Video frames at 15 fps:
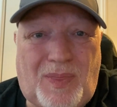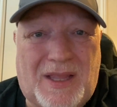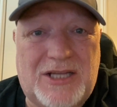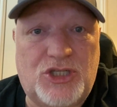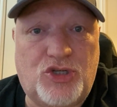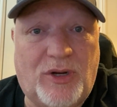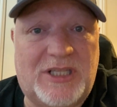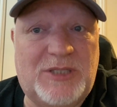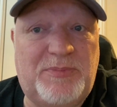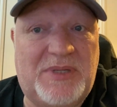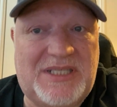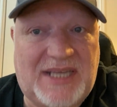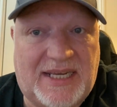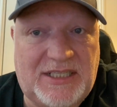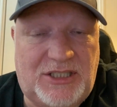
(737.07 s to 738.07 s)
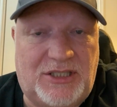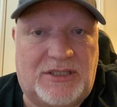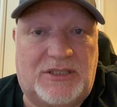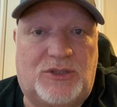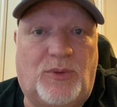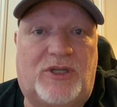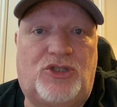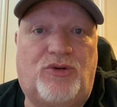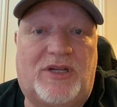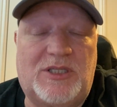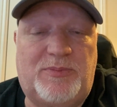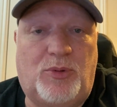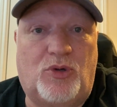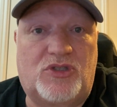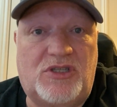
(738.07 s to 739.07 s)
Transportation, so I
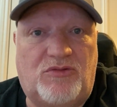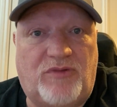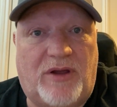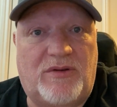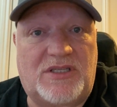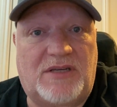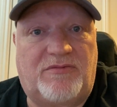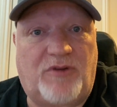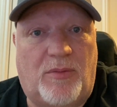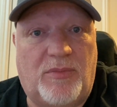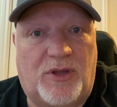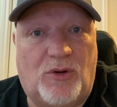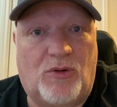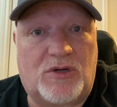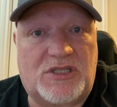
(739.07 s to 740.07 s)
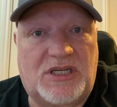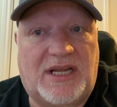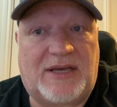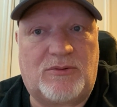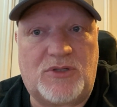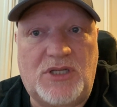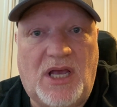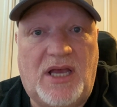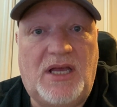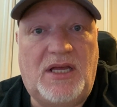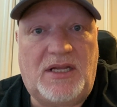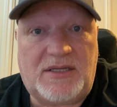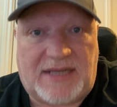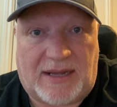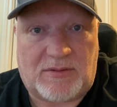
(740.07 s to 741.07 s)
transported Rosie from the auction house
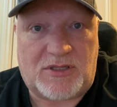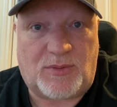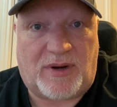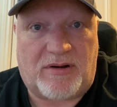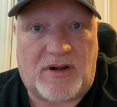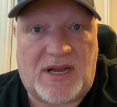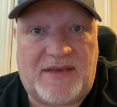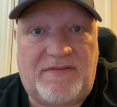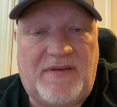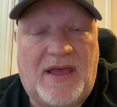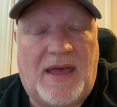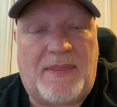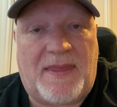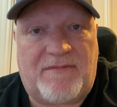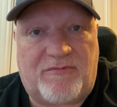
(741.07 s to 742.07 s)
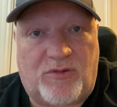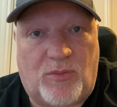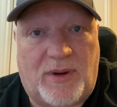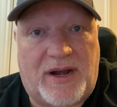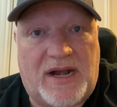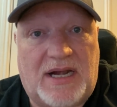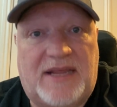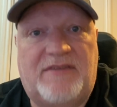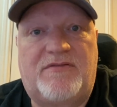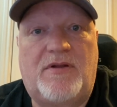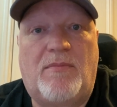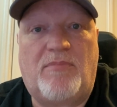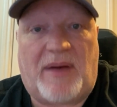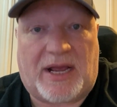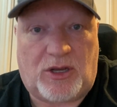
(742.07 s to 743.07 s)
down to where I live, and then from where I lived
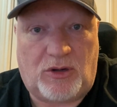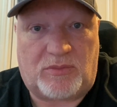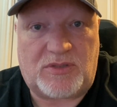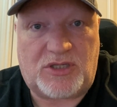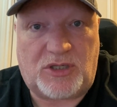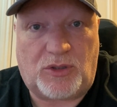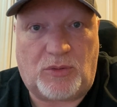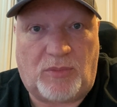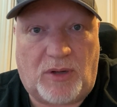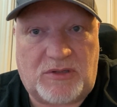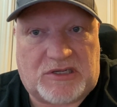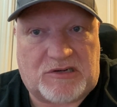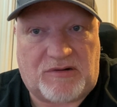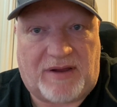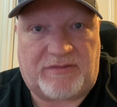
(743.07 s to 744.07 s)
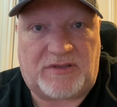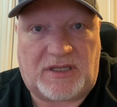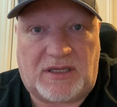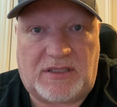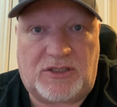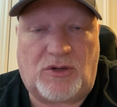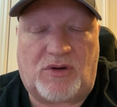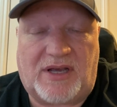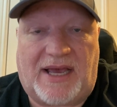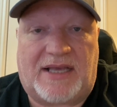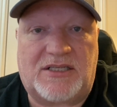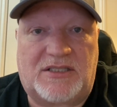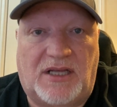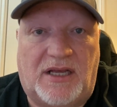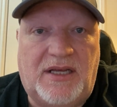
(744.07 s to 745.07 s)
back up to Motorcraft in
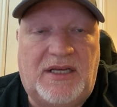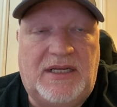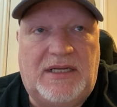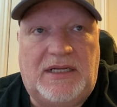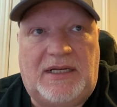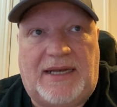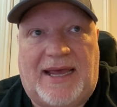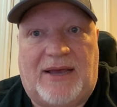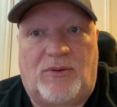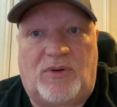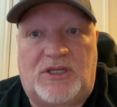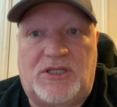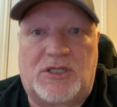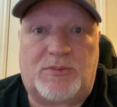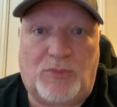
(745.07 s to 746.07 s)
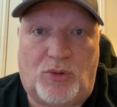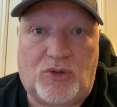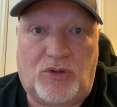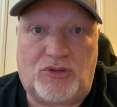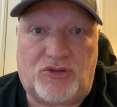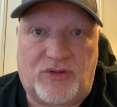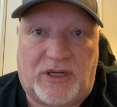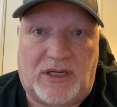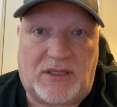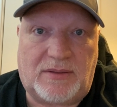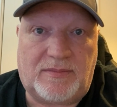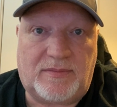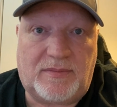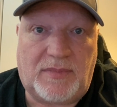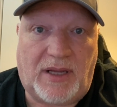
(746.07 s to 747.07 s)
Doncaster. Now, it's a small country,
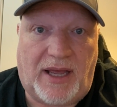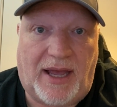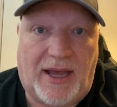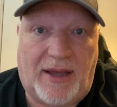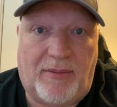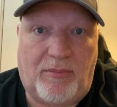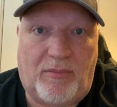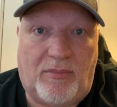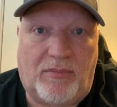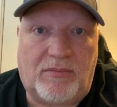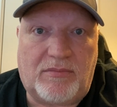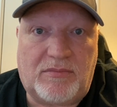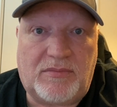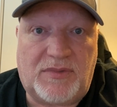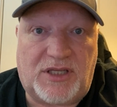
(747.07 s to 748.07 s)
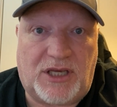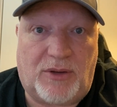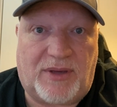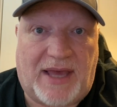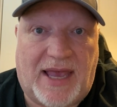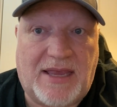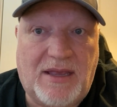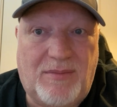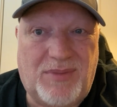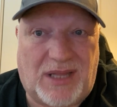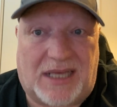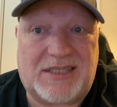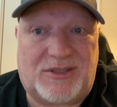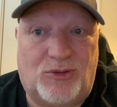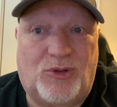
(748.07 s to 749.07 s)
the UK, but
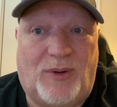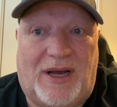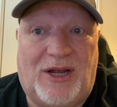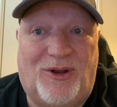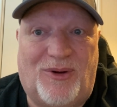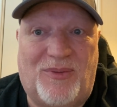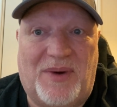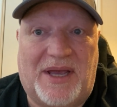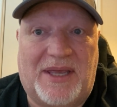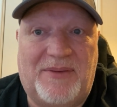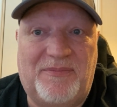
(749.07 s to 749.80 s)
that's still quite a long way.